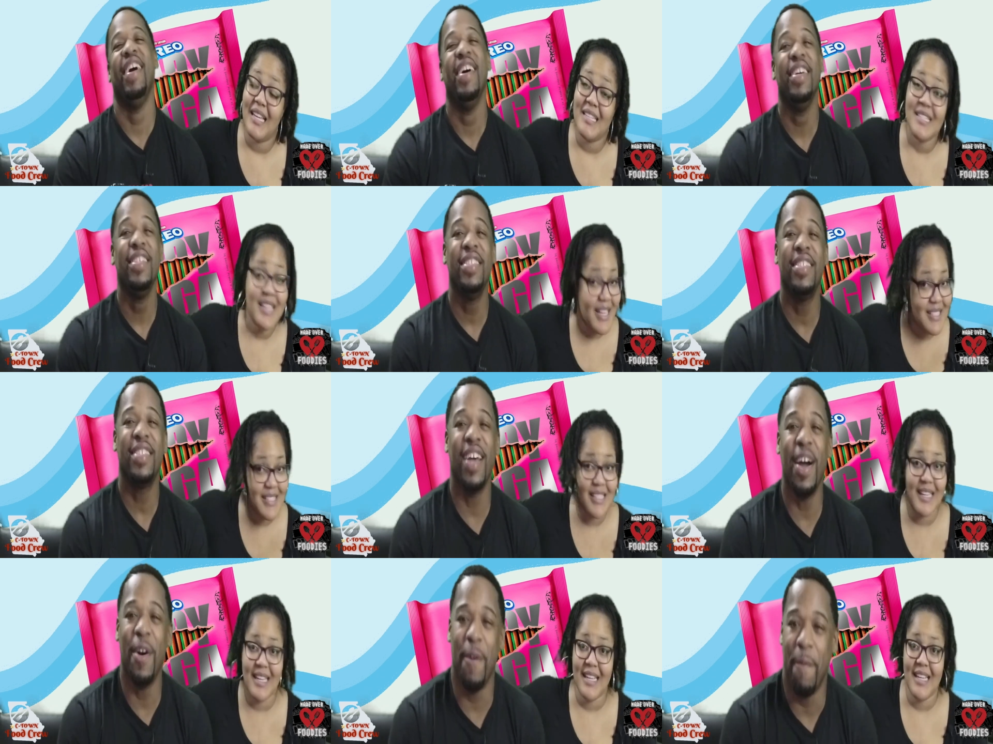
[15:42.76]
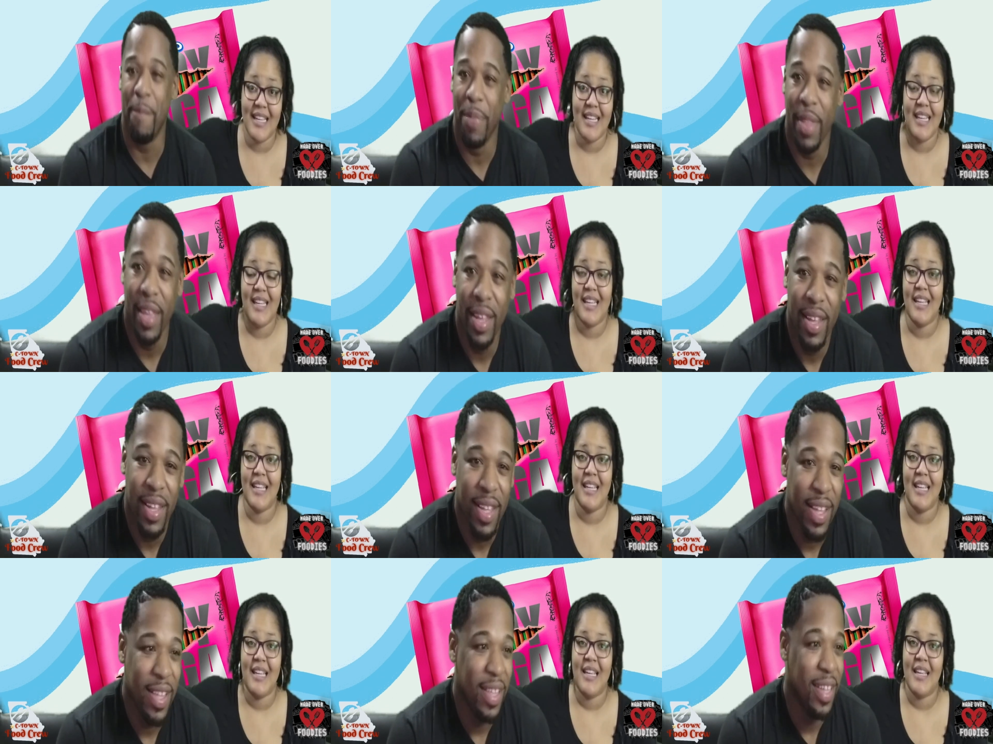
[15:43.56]
Speaker 1: That's it.
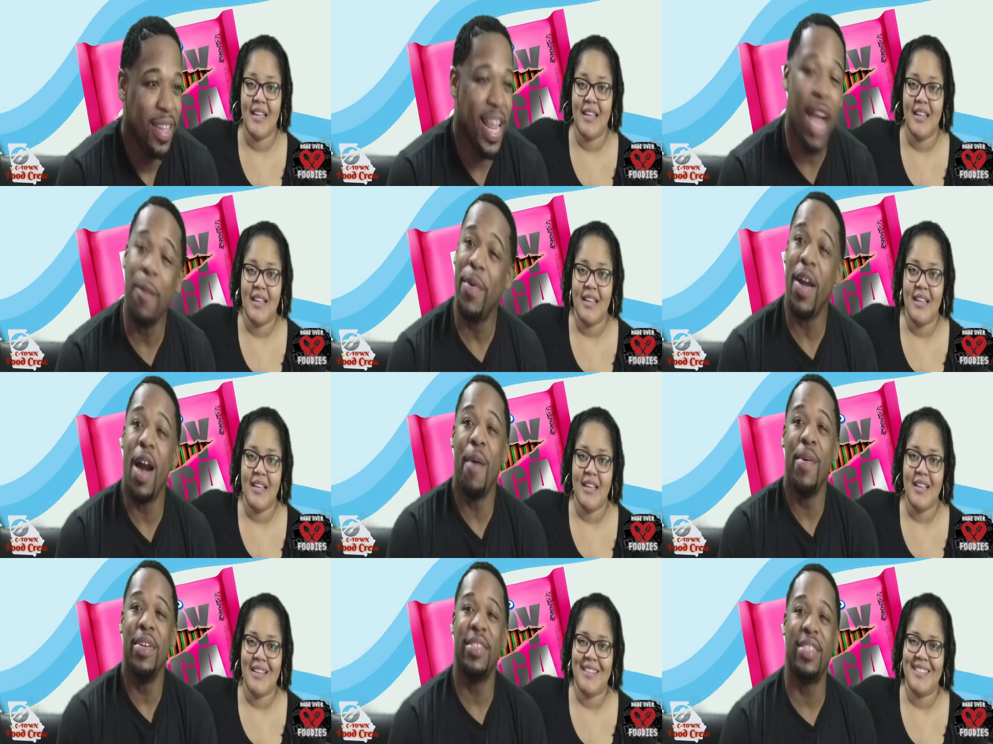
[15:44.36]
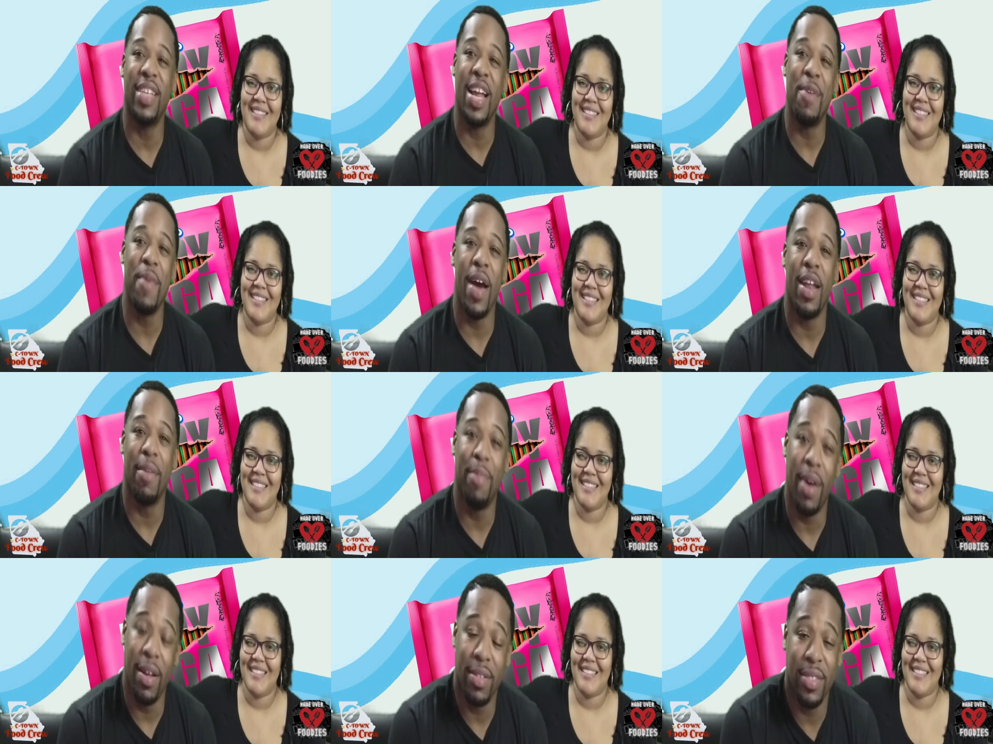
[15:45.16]
Like we always say
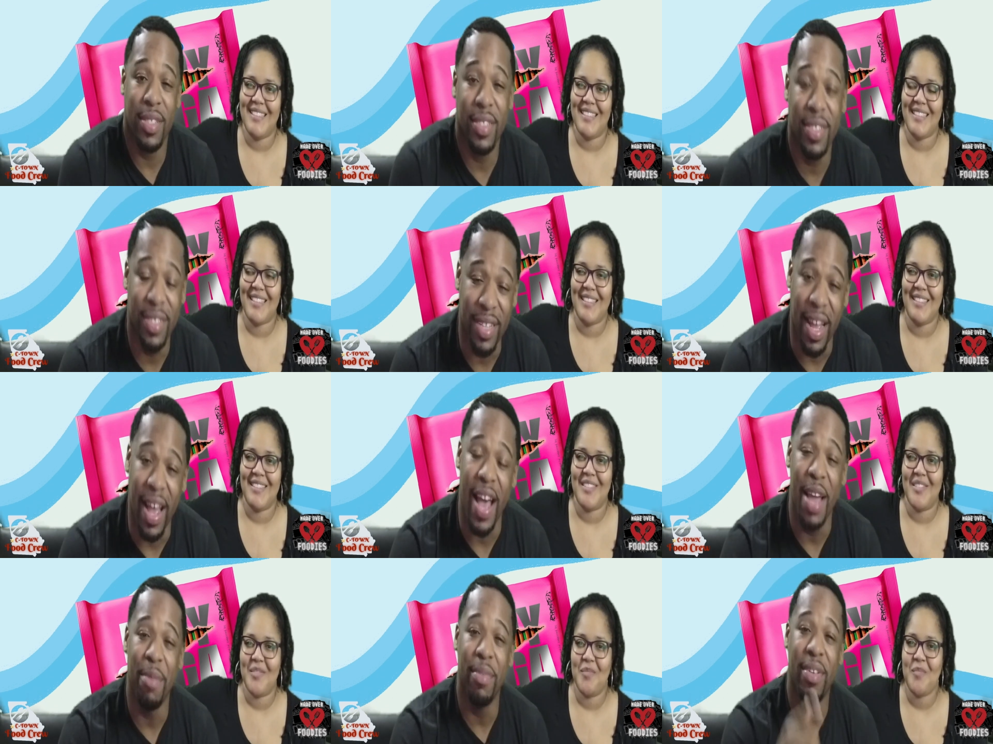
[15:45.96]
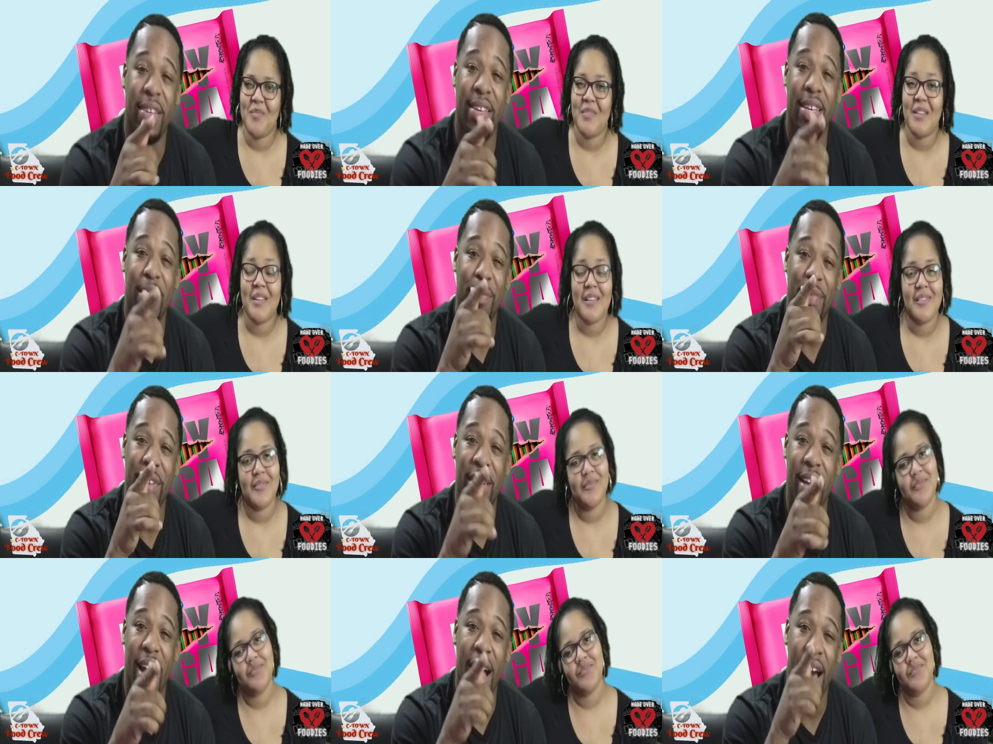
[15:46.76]
around about this time,
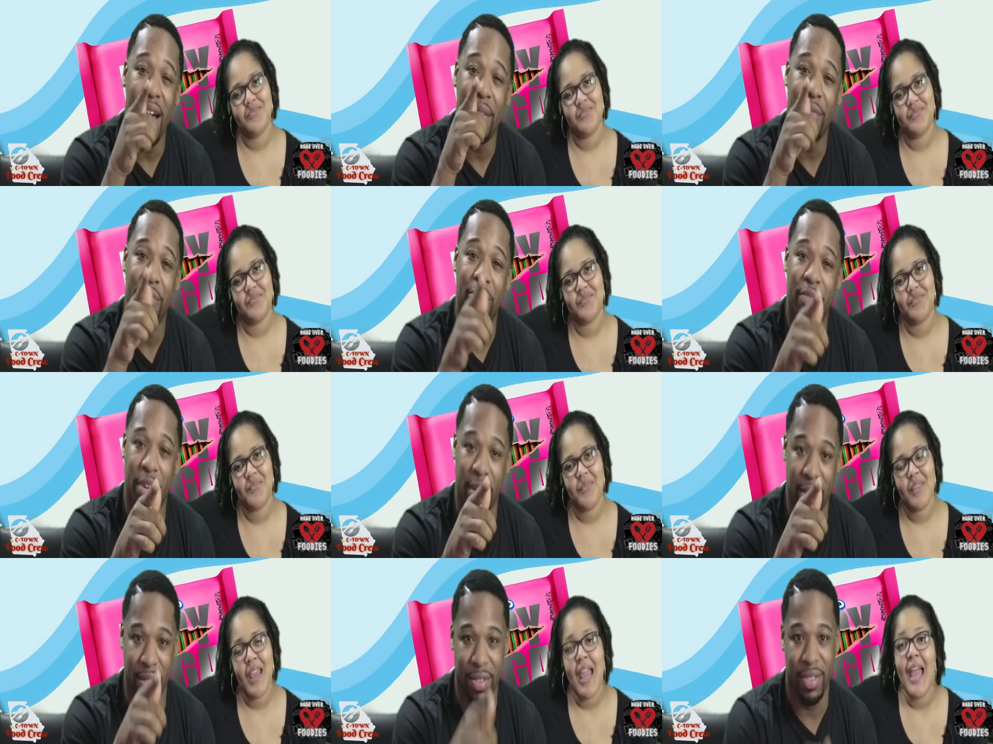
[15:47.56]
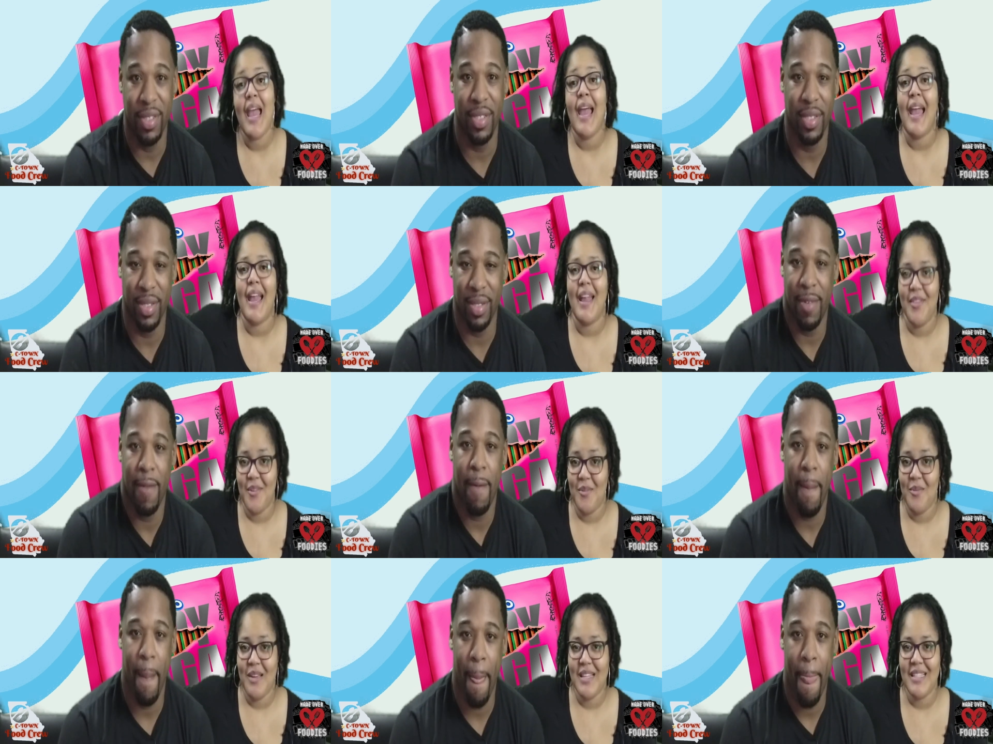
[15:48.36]
keep God first,
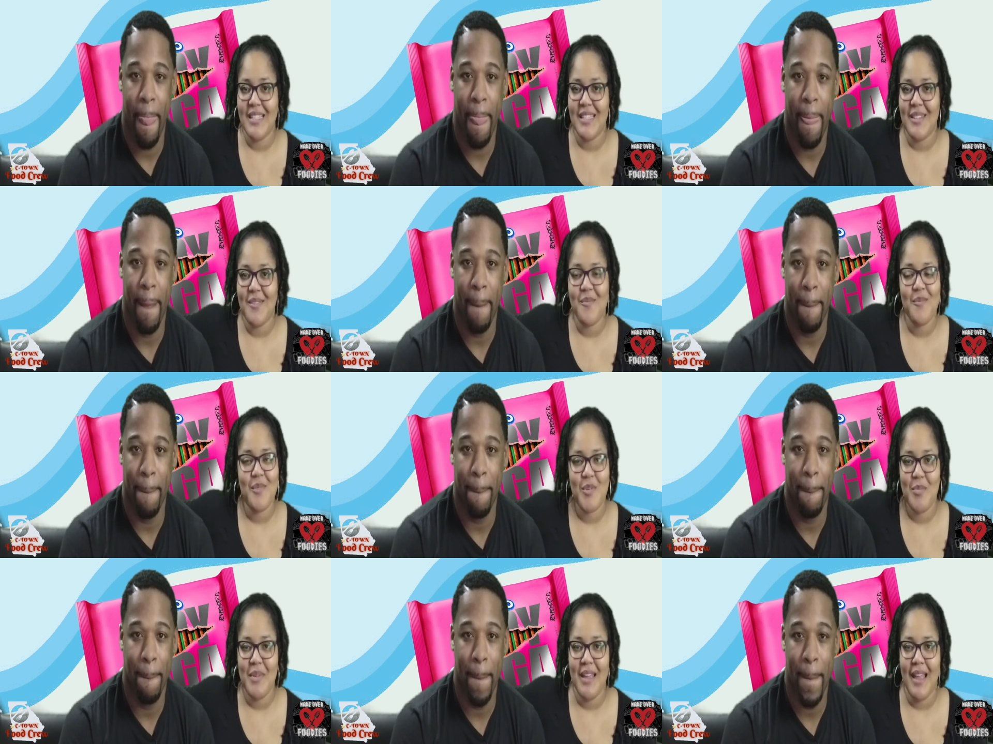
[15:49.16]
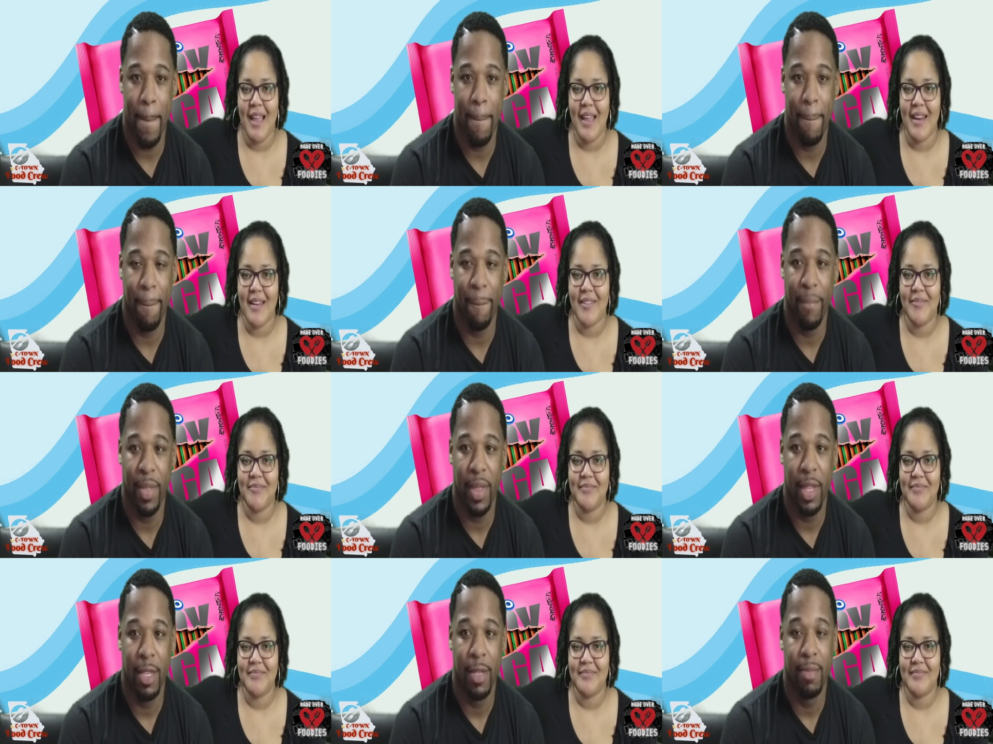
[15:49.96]
Speaker 2: and the rest will be added.
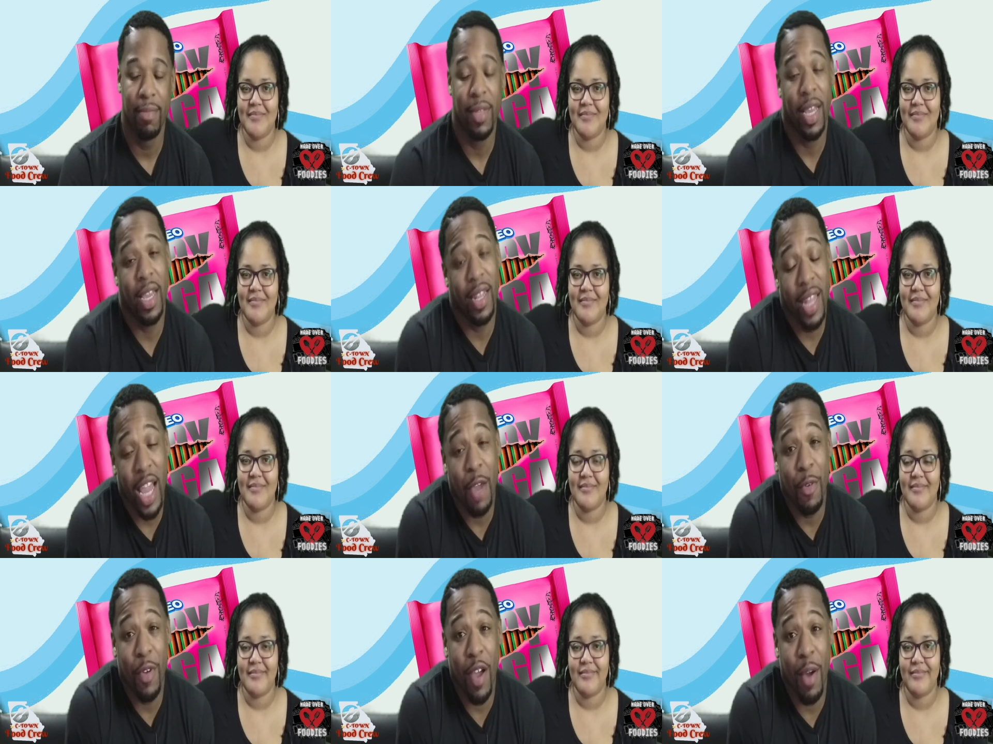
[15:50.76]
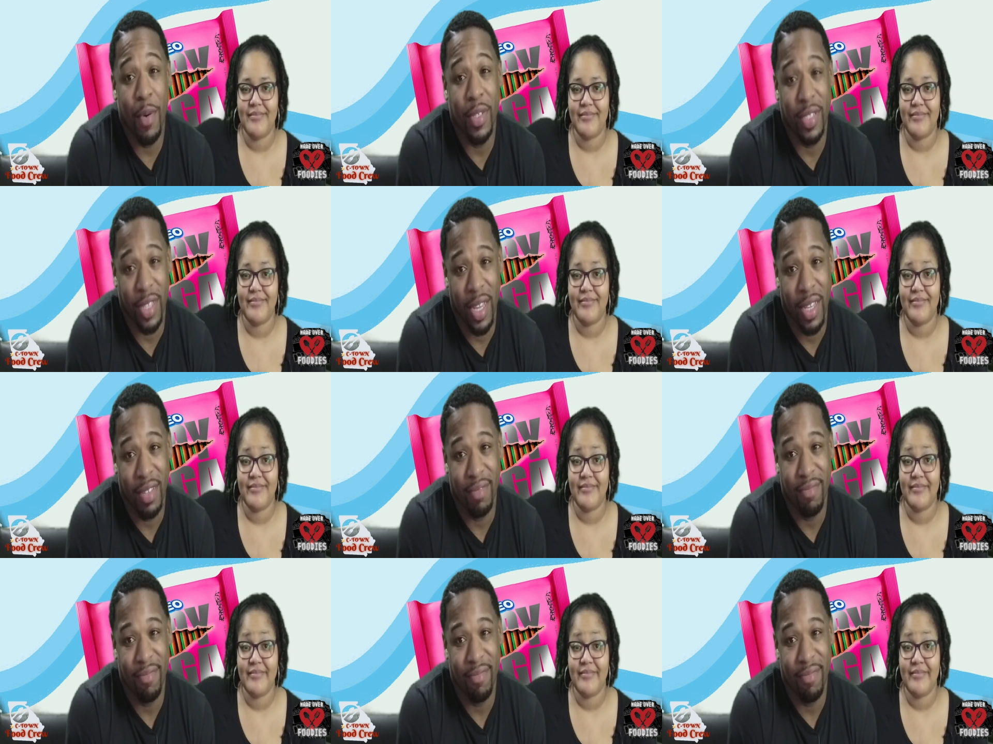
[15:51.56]
Speaker 1: And like we always say,